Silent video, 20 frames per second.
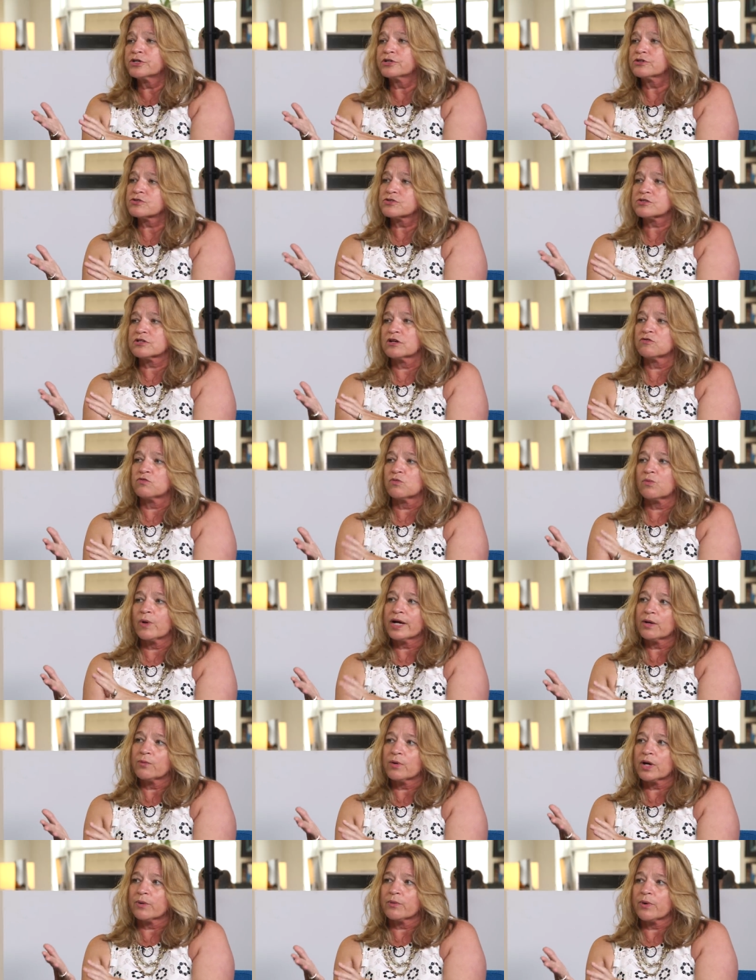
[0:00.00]
yourself
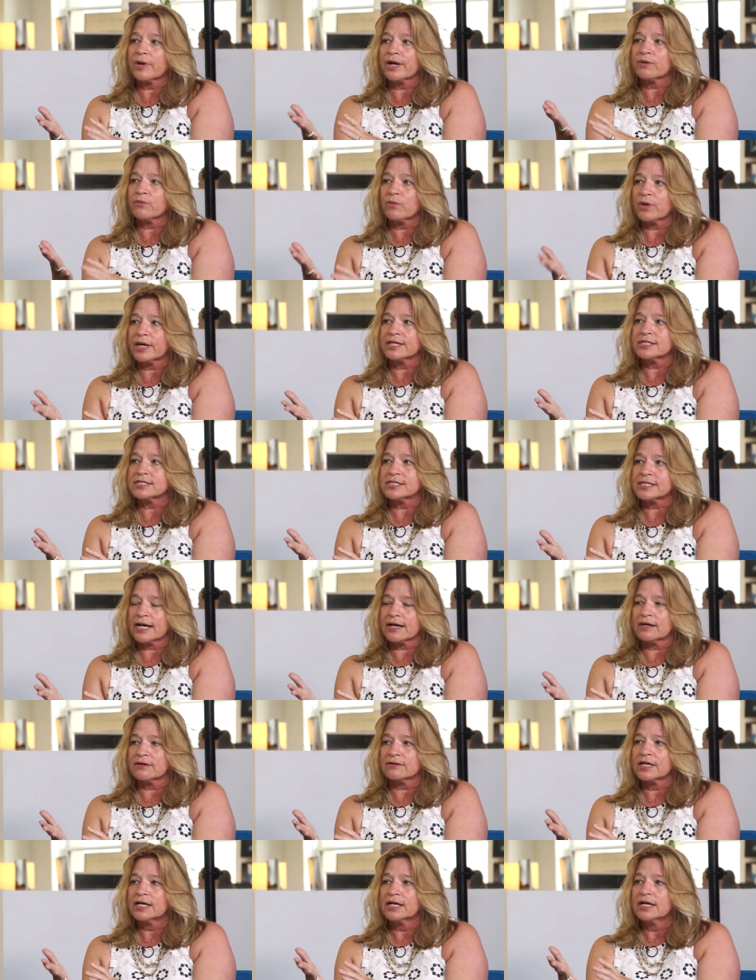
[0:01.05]
way, way, way, way
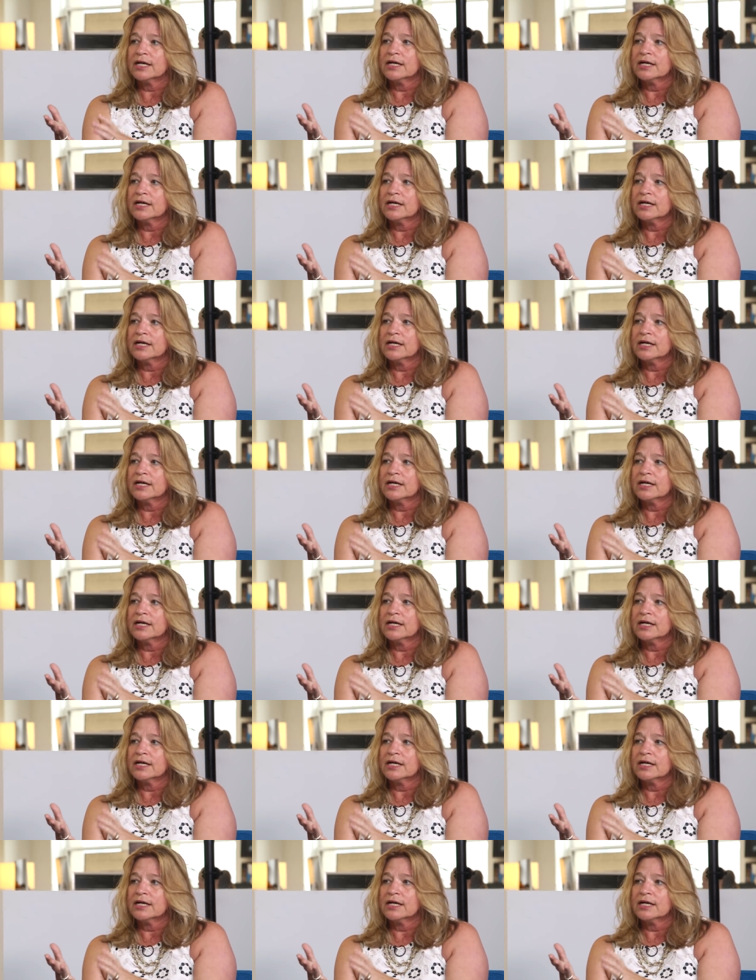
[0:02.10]
down.